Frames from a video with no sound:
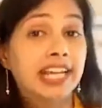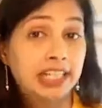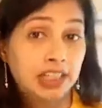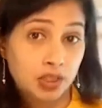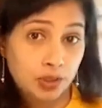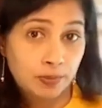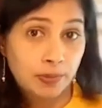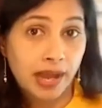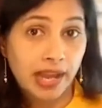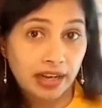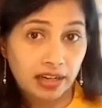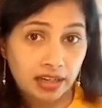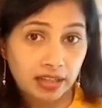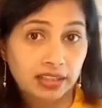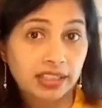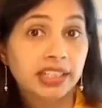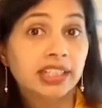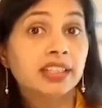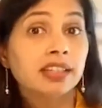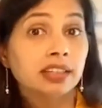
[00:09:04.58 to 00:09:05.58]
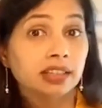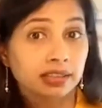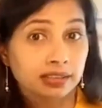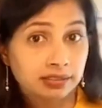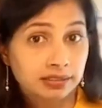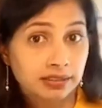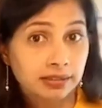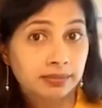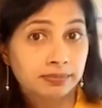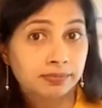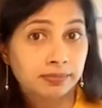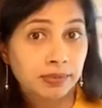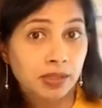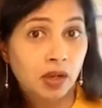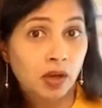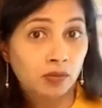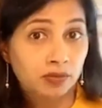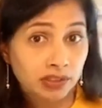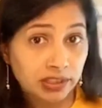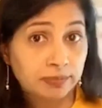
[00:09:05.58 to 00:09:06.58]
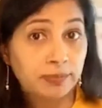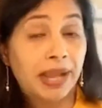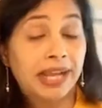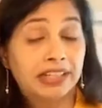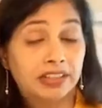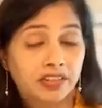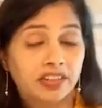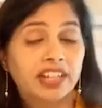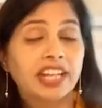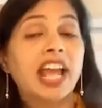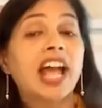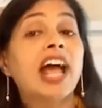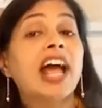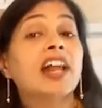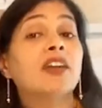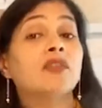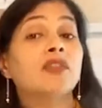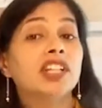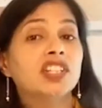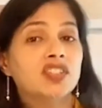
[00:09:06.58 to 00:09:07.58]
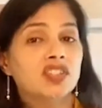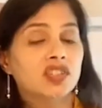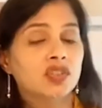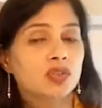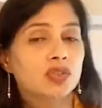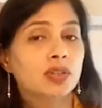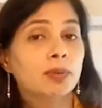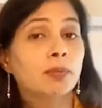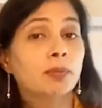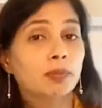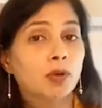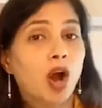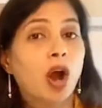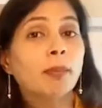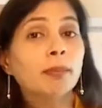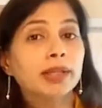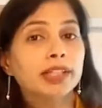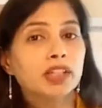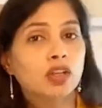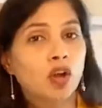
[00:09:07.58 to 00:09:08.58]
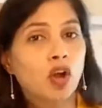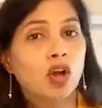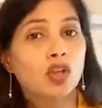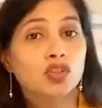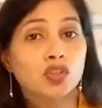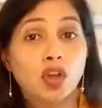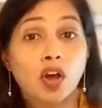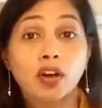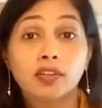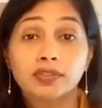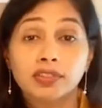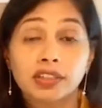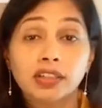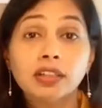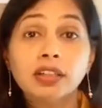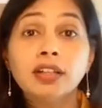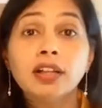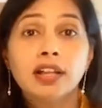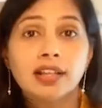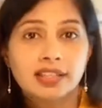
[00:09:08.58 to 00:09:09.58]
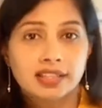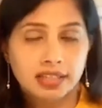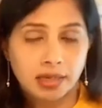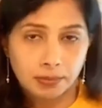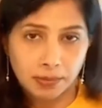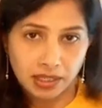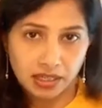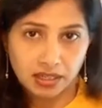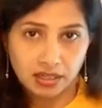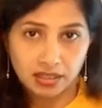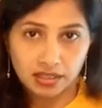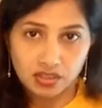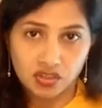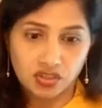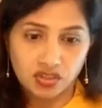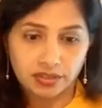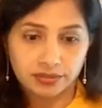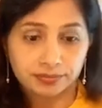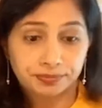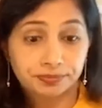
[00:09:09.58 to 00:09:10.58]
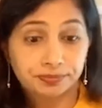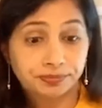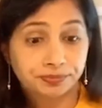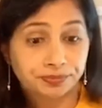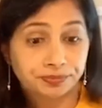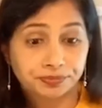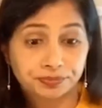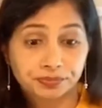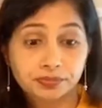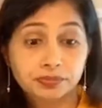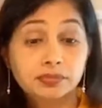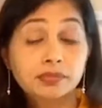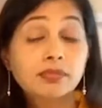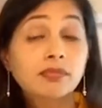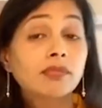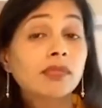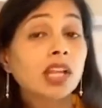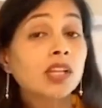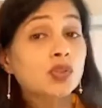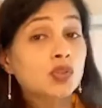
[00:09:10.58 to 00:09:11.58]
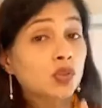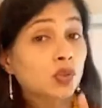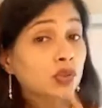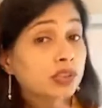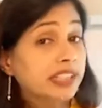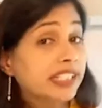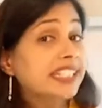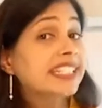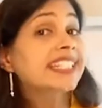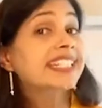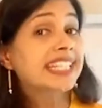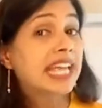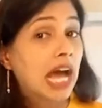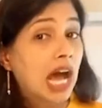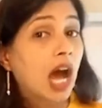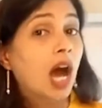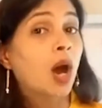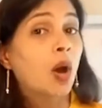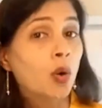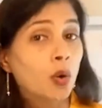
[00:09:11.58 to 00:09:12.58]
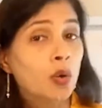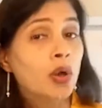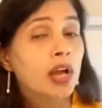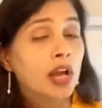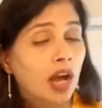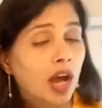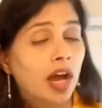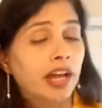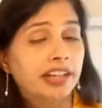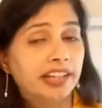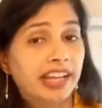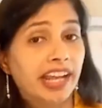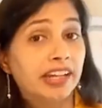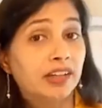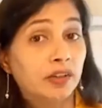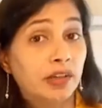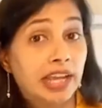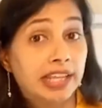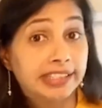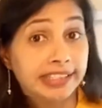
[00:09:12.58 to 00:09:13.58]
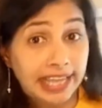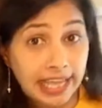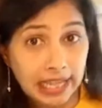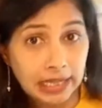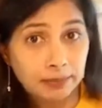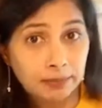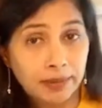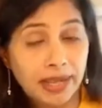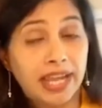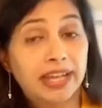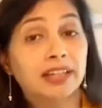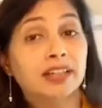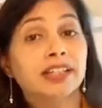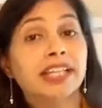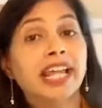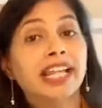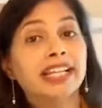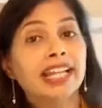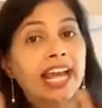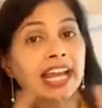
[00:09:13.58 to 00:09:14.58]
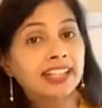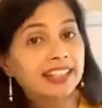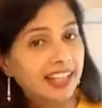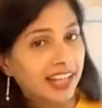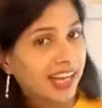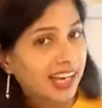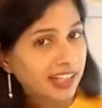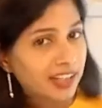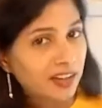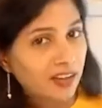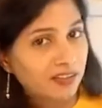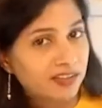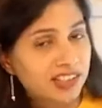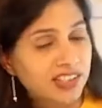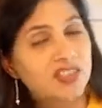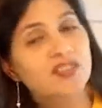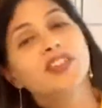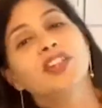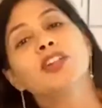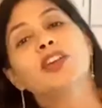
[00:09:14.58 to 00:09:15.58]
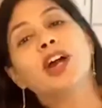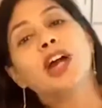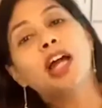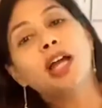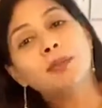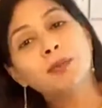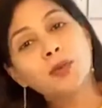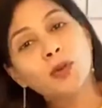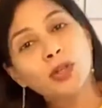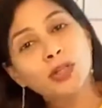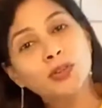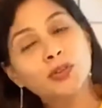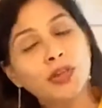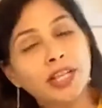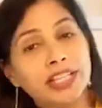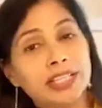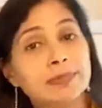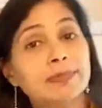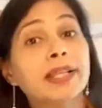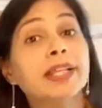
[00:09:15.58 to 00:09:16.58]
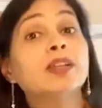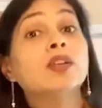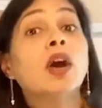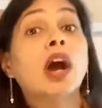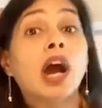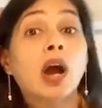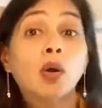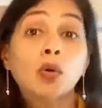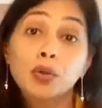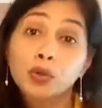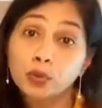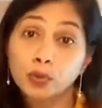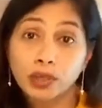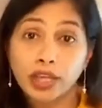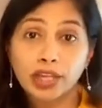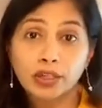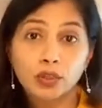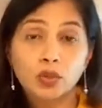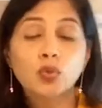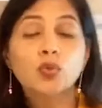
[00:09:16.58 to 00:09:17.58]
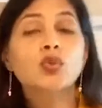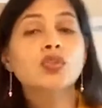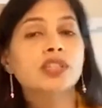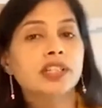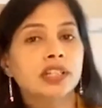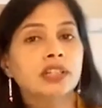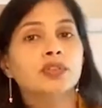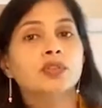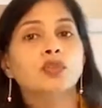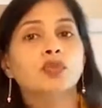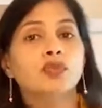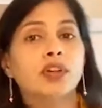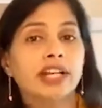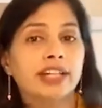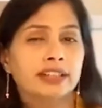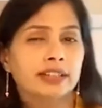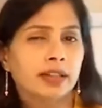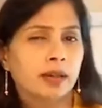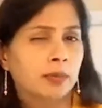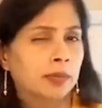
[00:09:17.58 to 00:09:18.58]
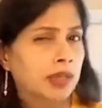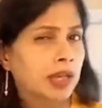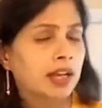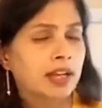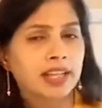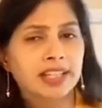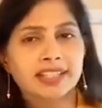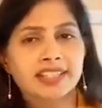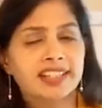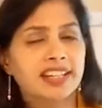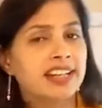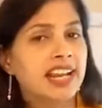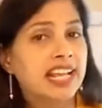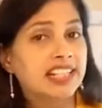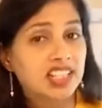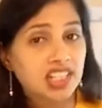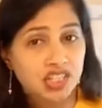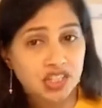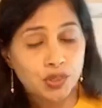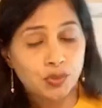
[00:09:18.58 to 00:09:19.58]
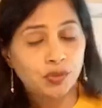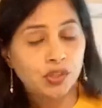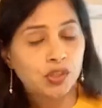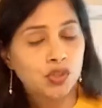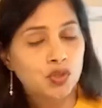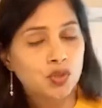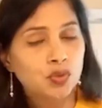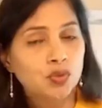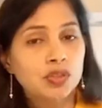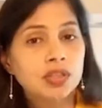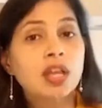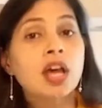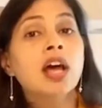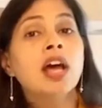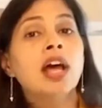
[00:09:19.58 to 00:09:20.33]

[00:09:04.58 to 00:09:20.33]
H. pylori of the bacteria, and which is the common cause of the stomach ulcer. So this is how oregano can help. And then at the end of this video, I'm going to explain you how you can use it to fight down against the digestive issues